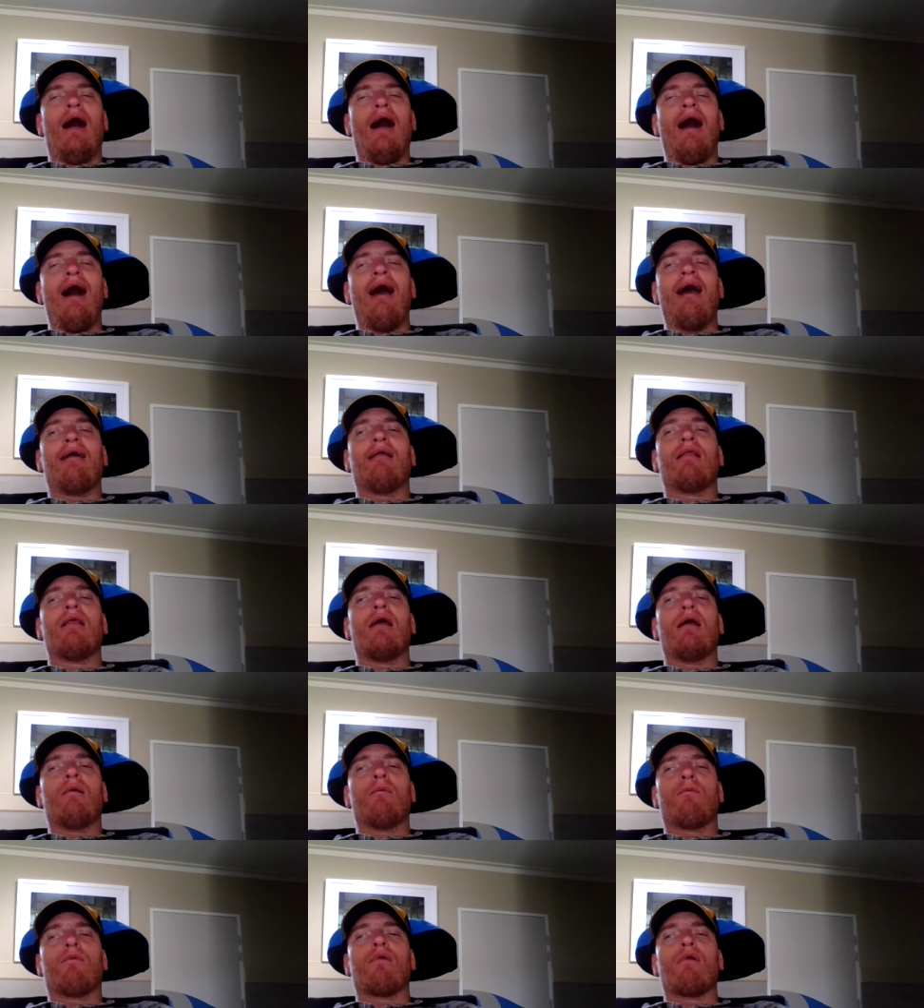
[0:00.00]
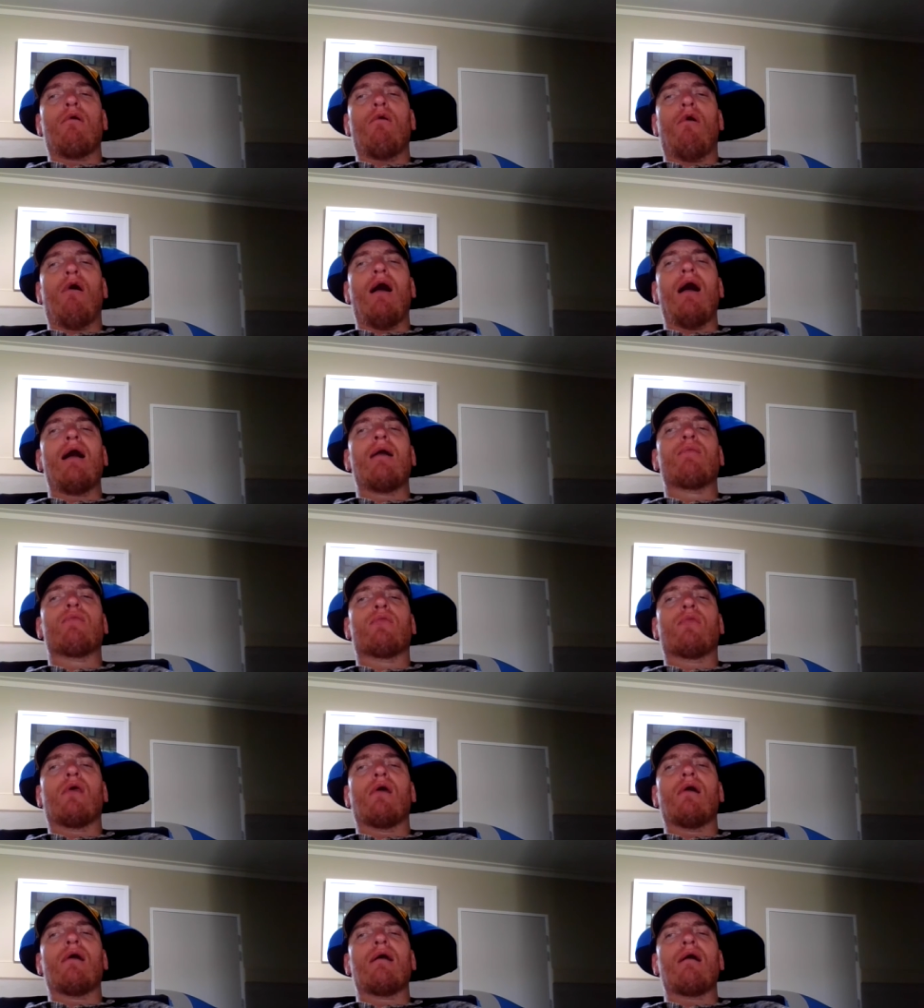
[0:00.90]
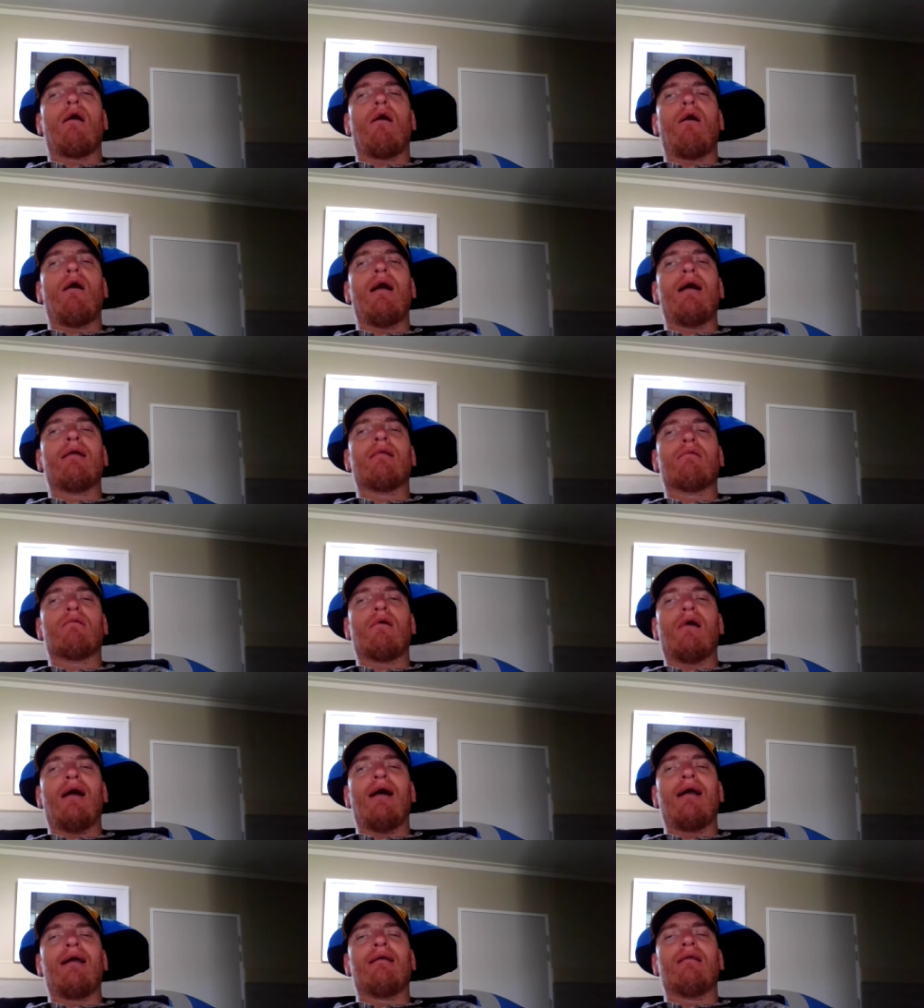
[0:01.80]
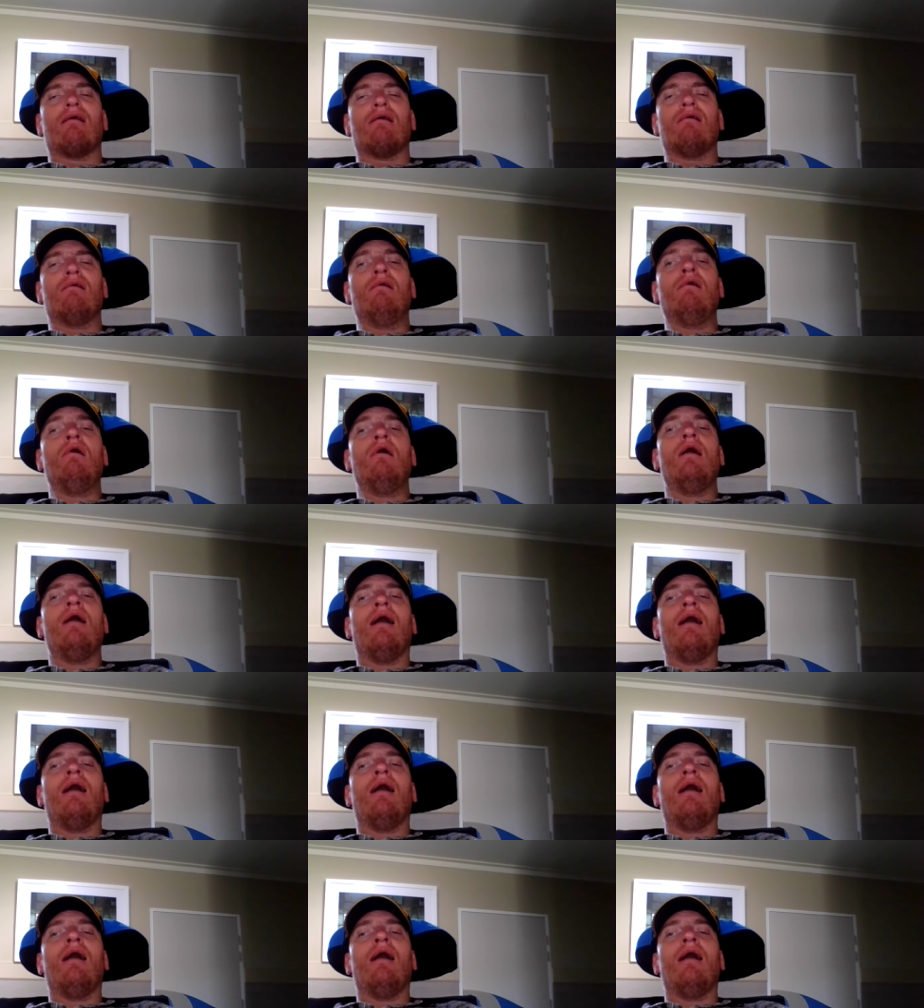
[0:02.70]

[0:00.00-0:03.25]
And if you are dehydrated,